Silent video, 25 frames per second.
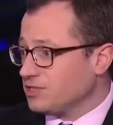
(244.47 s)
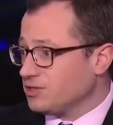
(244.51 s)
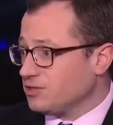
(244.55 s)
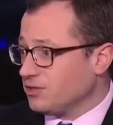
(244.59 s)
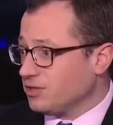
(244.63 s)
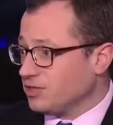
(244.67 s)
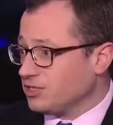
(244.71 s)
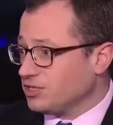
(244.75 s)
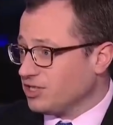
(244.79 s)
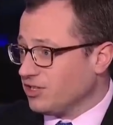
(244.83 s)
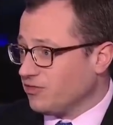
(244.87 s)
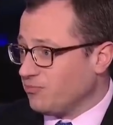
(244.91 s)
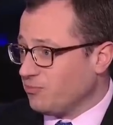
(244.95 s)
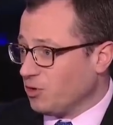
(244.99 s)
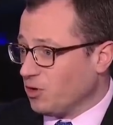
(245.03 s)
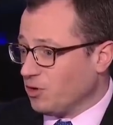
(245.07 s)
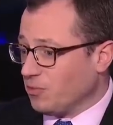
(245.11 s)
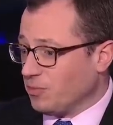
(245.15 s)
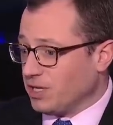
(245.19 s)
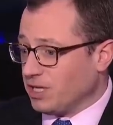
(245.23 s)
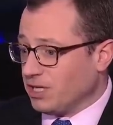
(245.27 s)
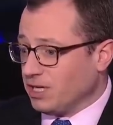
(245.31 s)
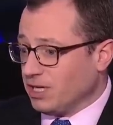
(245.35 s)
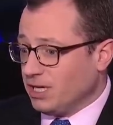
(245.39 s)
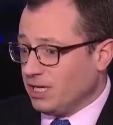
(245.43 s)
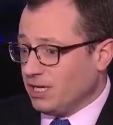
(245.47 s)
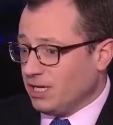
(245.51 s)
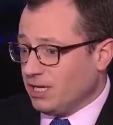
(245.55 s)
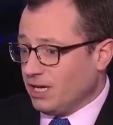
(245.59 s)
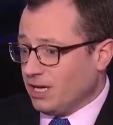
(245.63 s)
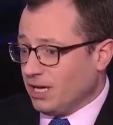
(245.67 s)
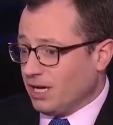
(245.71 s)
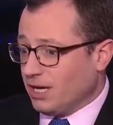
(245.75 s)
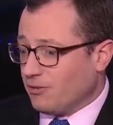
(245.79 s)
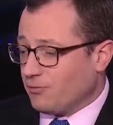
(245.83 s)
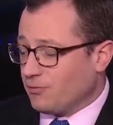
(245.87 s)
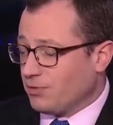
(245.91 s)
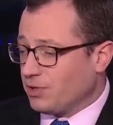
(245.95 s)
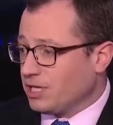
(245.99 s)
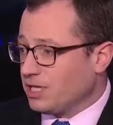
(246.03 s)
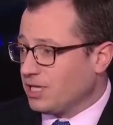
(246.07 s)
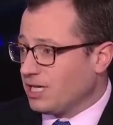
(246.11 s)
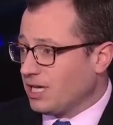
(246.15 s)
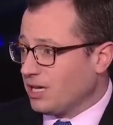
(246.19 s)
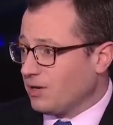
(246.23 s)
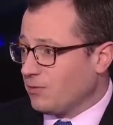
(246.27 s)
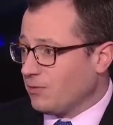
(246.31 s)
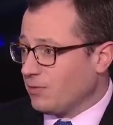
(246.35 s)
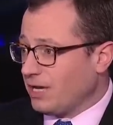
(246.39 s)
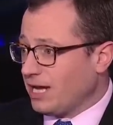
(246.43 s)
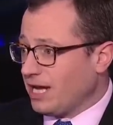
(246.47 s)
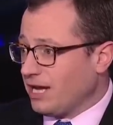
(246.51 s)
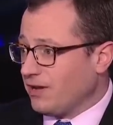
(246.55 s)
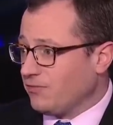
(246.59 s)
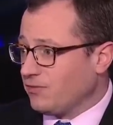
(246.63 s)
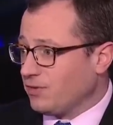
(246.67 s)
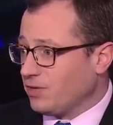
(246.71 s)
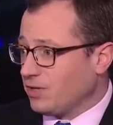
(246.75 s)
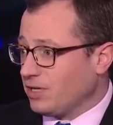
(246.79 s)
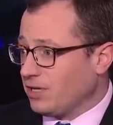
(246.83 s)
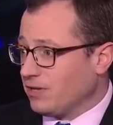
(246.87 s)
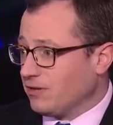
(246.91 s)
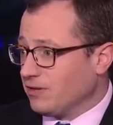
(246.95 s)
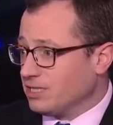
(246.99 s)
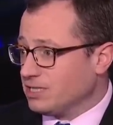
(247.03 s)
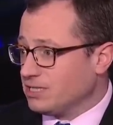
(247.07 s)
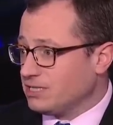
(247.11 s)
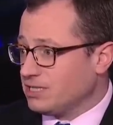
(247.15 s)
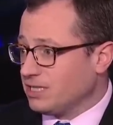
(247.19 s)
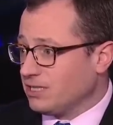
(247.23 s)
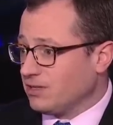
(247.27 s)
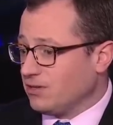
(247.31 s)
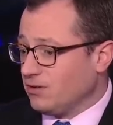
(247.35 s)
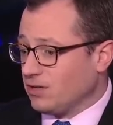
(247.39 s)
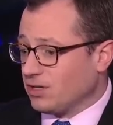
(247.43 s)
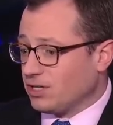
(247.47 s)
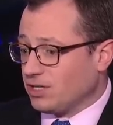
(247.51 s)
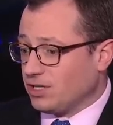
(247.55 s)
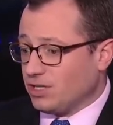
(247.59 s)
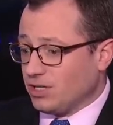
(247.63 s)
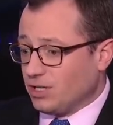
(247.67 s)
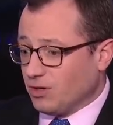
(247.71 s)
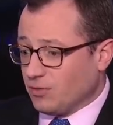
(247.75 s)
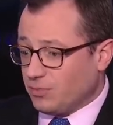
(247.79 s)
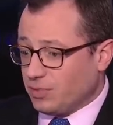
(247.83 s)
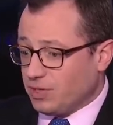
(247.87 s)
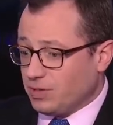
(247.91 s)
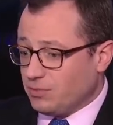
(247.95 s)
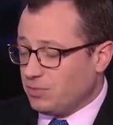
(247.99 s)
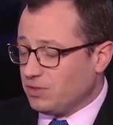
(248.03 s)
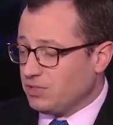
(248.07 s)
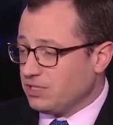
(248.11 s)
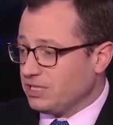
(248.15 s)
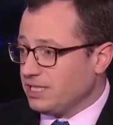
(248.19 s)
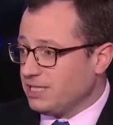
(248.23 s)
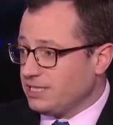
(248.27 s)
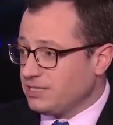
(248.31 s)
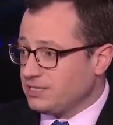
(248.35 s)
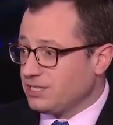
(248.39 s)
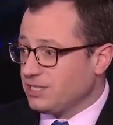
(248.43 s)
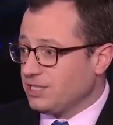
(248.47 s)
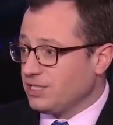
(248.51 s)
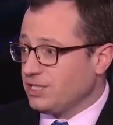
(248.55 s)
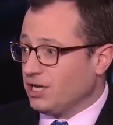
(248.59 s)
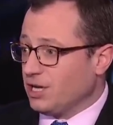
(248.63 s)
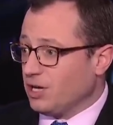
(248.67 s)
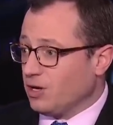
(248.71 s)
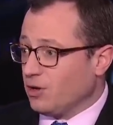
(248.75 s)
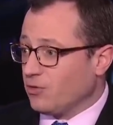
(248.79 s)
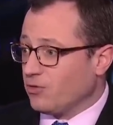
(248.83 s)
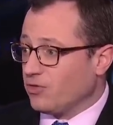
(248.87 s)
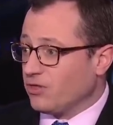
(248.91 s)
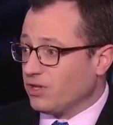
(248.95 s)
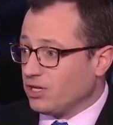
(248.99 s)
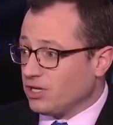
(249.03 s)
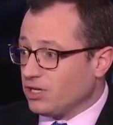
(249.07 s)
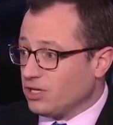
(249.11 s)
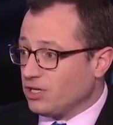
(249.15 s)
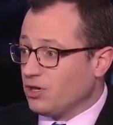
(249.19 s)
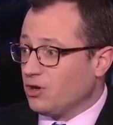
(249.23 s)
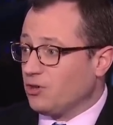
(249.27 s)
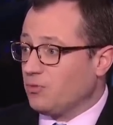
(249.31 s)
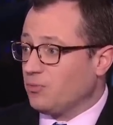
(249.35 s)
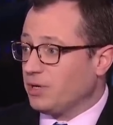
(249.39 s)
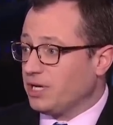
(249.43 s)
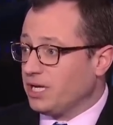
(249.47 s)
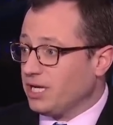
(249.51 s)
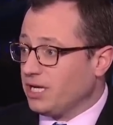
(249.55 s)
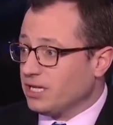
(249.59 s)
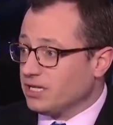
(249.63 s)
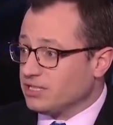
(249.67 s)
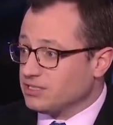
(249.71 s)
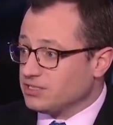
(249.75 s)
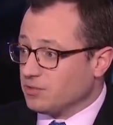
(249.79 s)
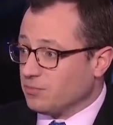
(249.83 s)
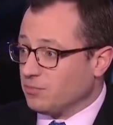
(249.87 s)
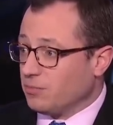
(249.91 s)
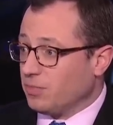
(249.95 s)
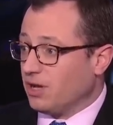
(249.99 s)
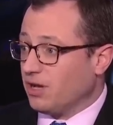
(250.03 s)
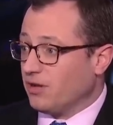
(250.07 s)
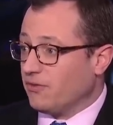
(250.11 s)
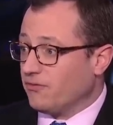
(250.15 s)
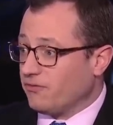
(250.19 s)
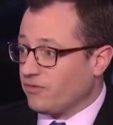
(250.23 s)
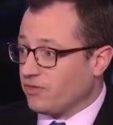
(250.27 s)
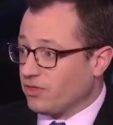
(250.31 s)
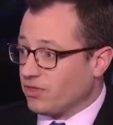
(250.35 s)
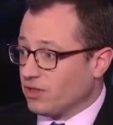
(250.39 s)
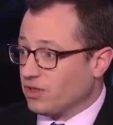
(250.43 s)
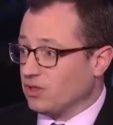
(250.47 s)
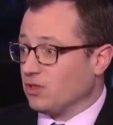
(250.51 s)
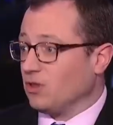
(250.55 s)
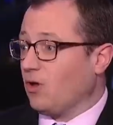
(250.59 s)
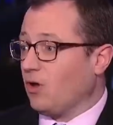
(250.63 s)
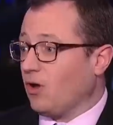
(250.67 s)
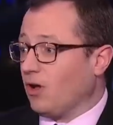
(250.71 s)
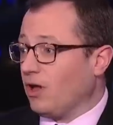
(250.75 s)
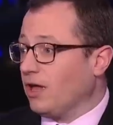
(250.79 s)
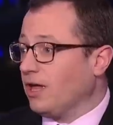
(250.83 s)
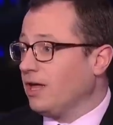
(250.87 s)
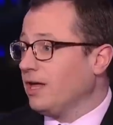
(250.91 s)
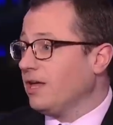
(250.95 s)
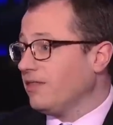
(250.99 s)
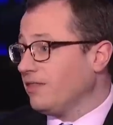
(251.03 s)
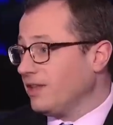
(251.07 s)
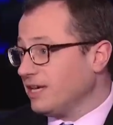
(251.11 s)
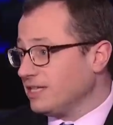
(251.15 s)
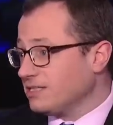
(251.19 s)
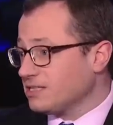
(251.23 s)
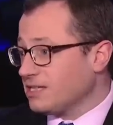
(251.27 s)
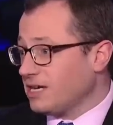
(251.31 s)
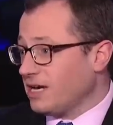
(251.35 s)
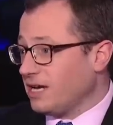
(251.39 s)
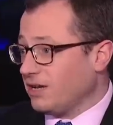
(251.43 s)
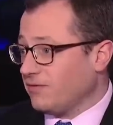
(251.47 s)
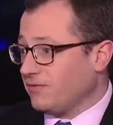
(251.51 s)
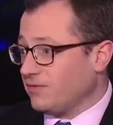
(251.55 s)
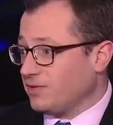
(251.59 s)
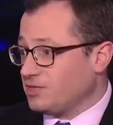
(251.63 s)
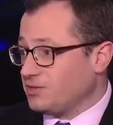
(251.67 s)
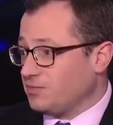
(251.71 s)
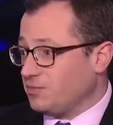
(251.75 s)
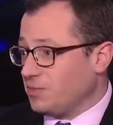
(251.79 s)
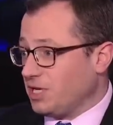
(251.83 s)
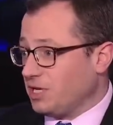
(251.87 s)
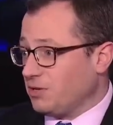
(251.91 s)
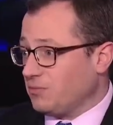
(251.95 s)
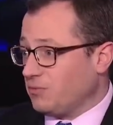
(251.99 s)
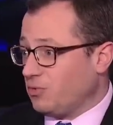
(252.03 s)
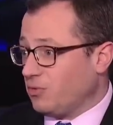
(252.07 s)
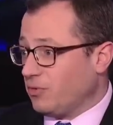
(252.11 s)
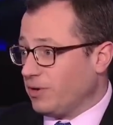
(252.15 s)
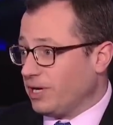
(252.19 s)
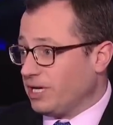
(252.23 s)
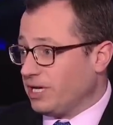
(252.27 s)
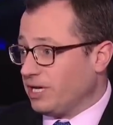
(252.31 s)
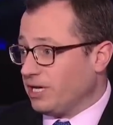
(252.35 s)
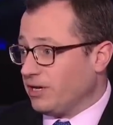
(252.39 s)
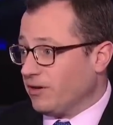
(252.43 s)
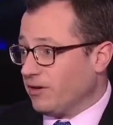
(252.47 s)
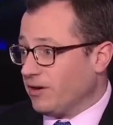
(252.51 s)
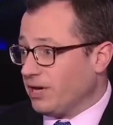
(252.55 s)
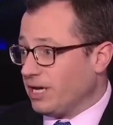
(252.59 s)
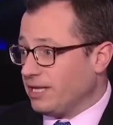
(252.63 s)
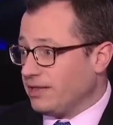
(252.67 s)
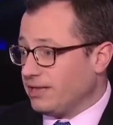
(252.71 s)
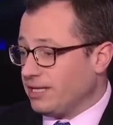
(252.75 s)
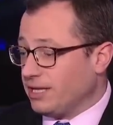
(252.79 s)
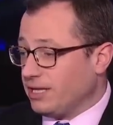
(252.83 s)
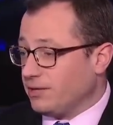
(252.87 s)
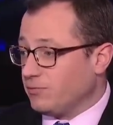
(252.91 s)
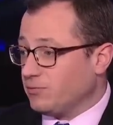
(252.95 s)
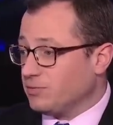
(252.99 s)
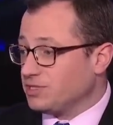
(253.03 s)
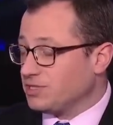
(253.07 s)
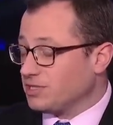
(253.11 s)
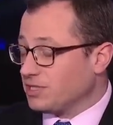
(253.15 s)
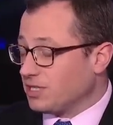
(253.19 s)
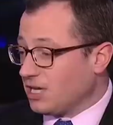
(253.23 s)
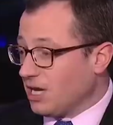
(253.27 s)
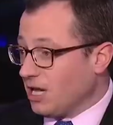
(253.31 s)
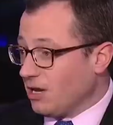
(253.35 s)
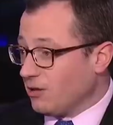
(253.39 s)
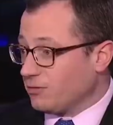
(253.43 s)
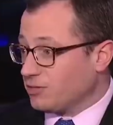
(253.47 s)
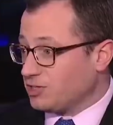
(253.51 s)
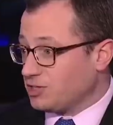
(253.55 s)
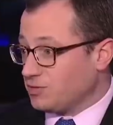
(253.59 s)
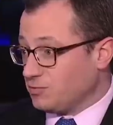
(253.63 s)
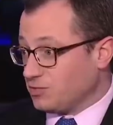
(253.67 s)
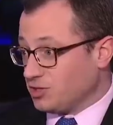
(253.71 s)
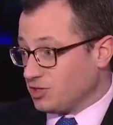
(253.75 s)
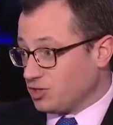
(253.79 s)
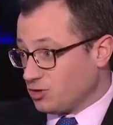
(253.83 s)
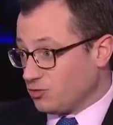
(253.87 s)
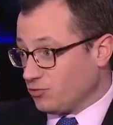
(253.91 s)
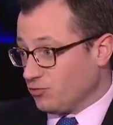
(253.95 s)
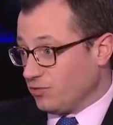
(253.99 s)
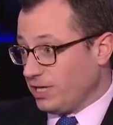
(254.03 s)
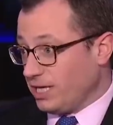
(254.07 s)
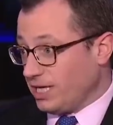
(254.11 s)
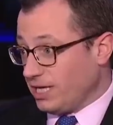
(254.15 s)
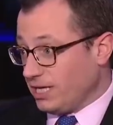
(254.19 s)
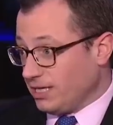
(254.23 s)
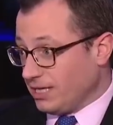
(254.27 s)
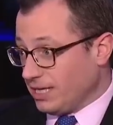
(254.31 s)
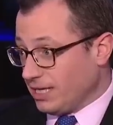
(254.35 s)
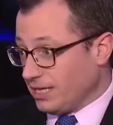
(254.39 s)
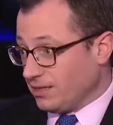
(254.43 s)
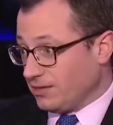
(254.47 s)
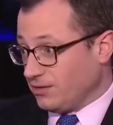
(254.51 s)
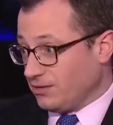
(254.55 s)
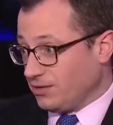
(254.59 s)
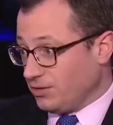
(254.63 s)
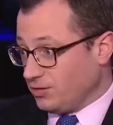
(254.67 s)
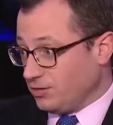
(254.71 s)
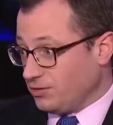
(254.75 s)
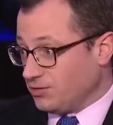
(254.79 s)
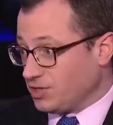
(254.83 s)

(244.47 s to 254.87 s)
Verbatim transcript: Attorney Jeff Berman uh, really kind of went after here and said, look, you know, people need to know that nobody is above the law. That's kind of his main point here, and that it was the congressman's greed, that, mm.